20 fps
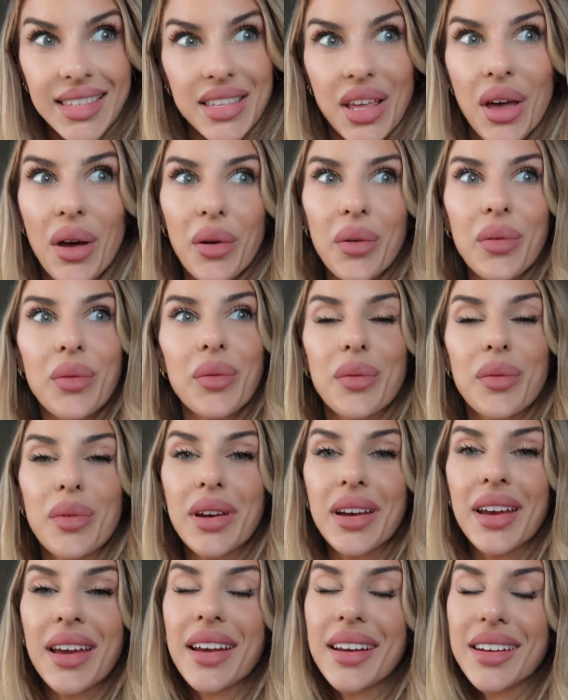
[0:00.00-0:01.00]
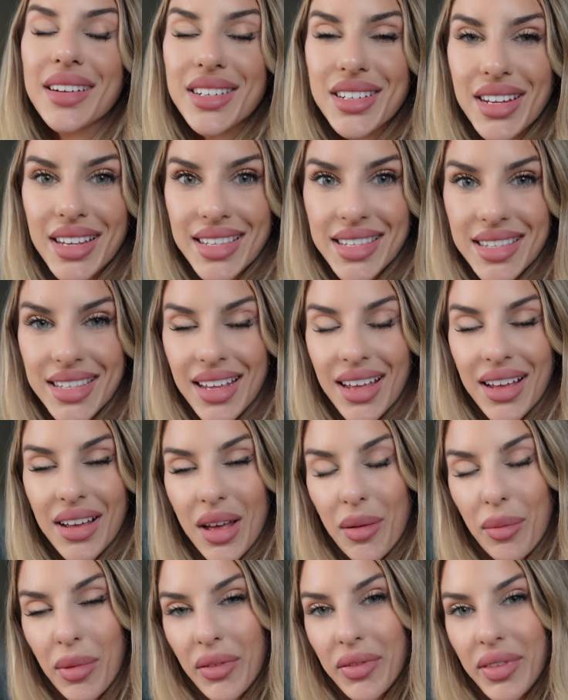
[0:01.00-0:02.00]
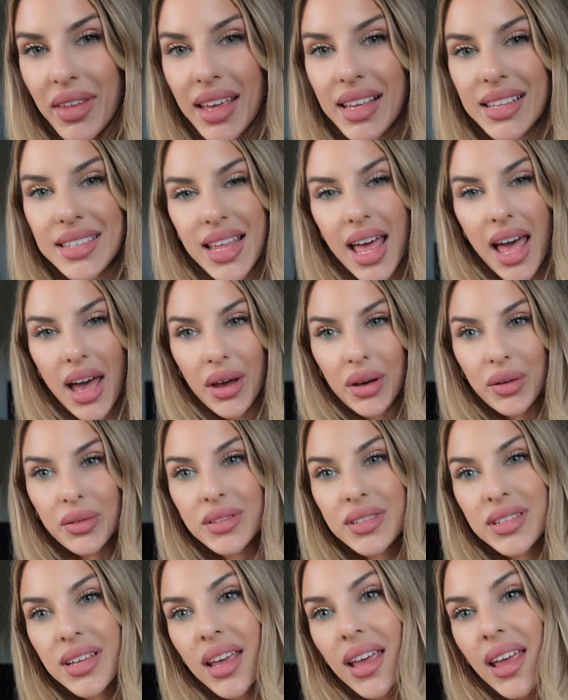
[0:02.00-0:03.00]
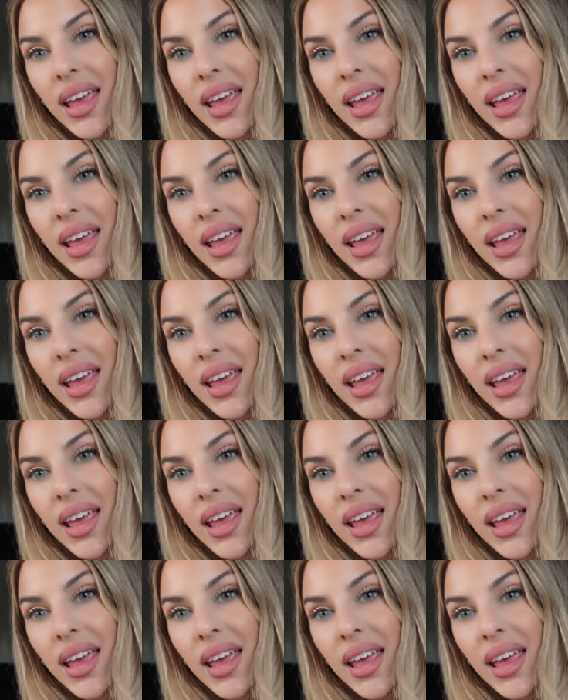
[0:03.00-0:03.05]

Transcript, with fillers: So we're just a couple of days out